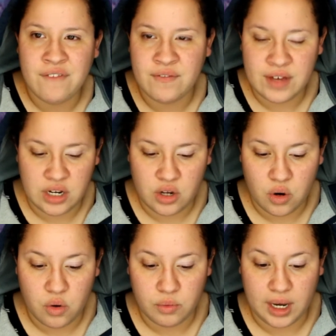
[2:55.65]
a
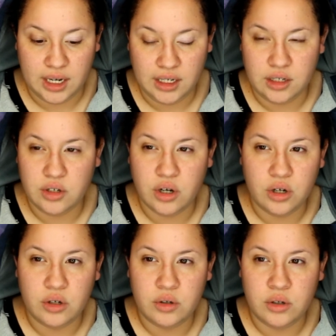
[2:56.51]
video ready, you
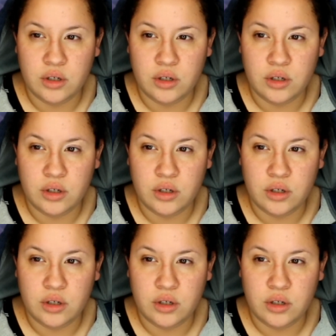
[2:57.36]
know,